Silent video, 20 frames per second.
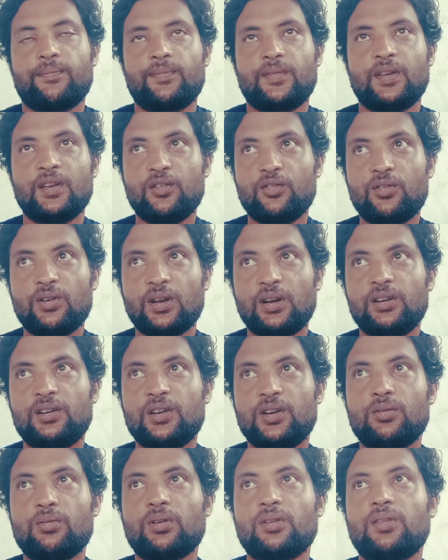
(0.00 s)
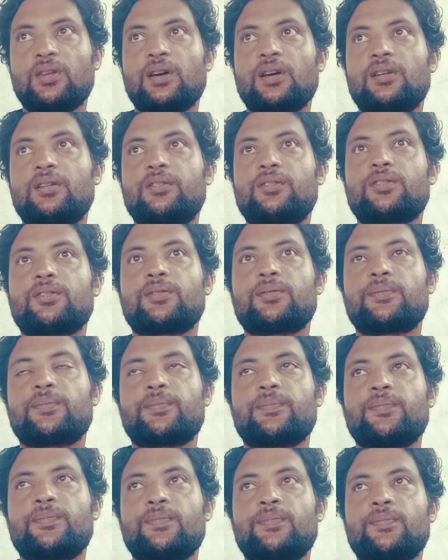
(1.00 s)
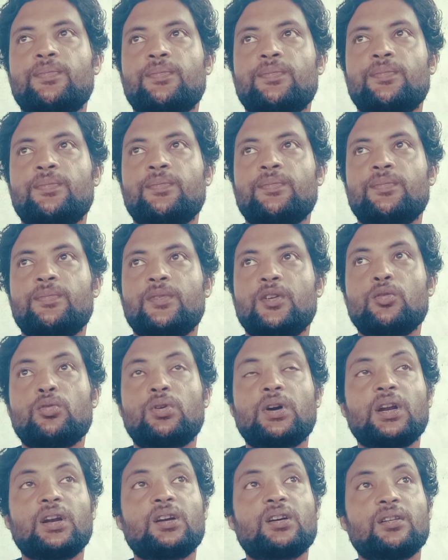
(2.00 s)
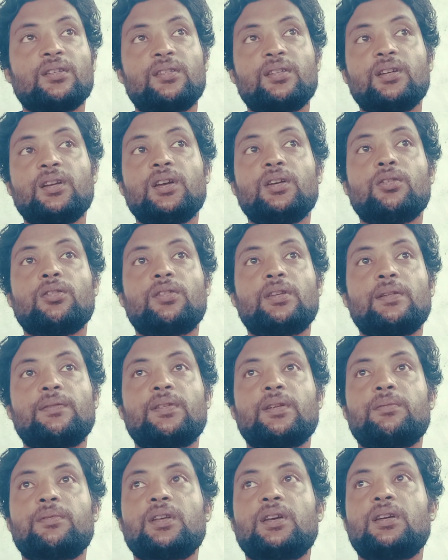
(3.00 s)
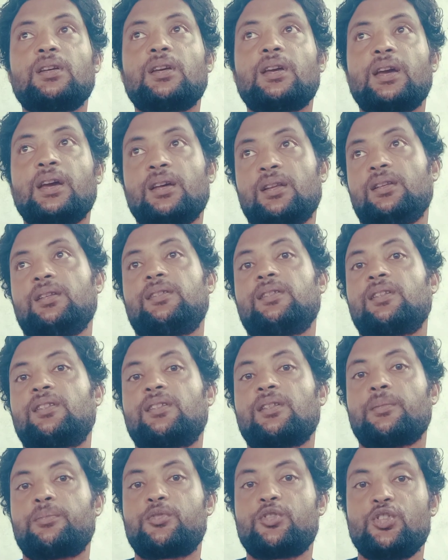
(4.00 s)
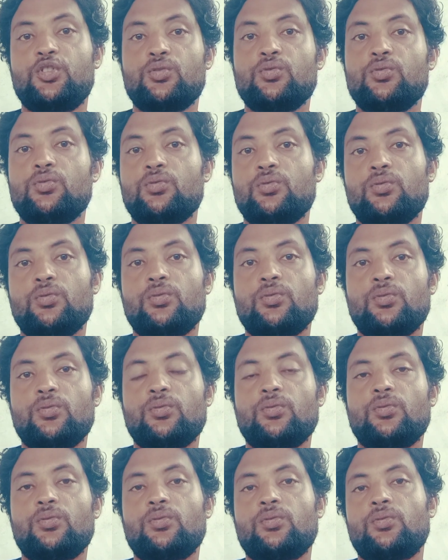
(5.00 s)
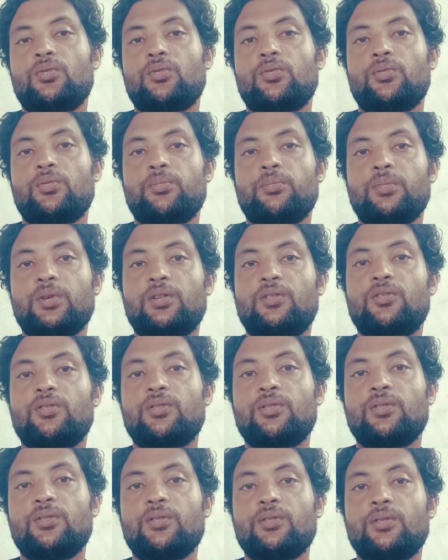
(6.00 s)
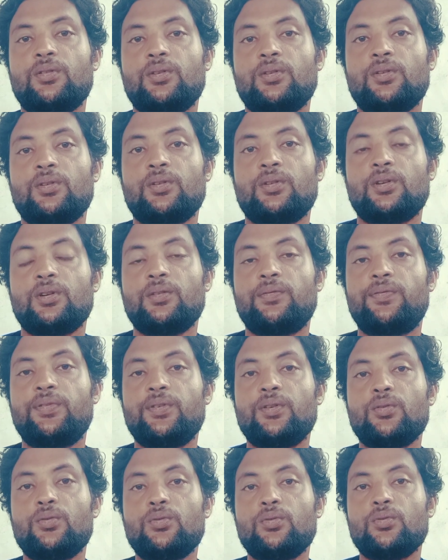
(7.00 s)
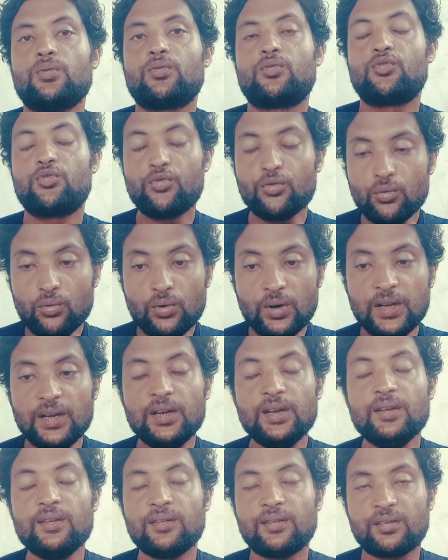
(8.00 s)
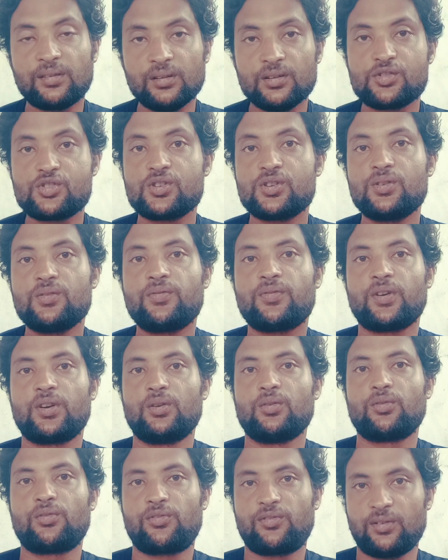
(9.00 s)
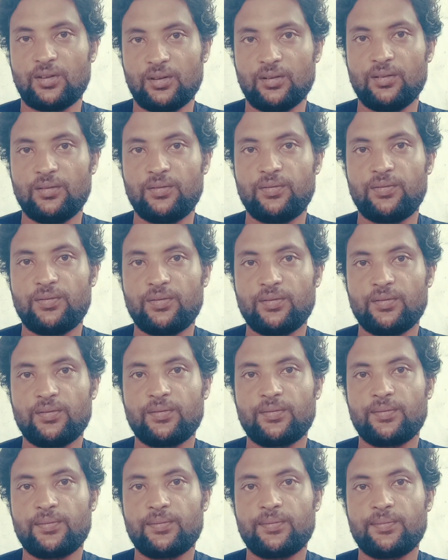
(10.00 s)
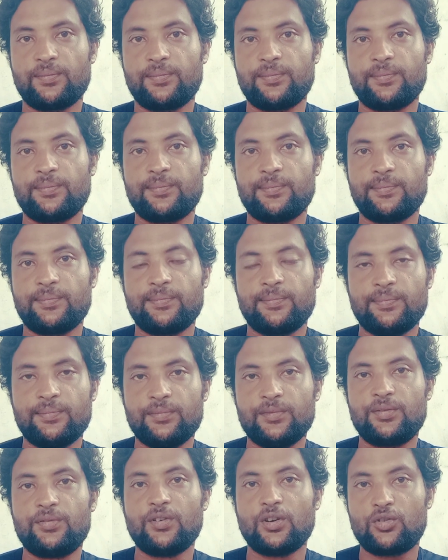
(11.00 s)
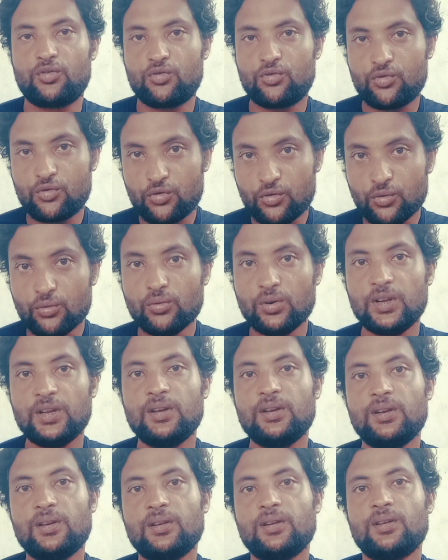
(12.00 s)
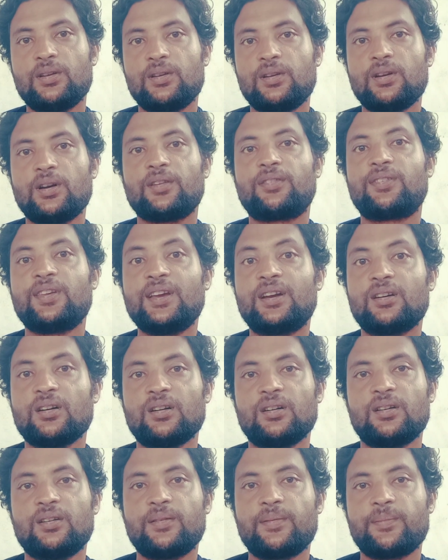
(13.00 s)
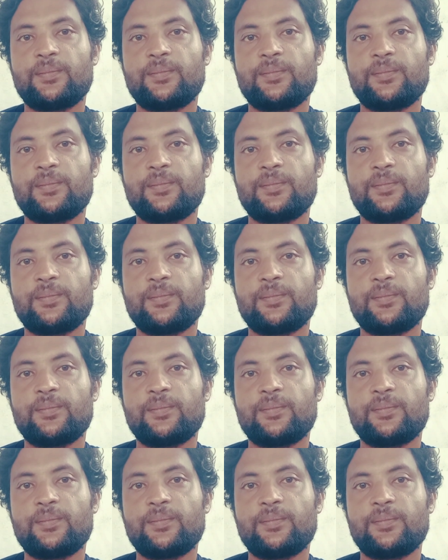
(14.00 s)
In reality, you are that. You can consider yourself something else, it's up to you. But if you truly searching for yourself, if you are truly a seeker,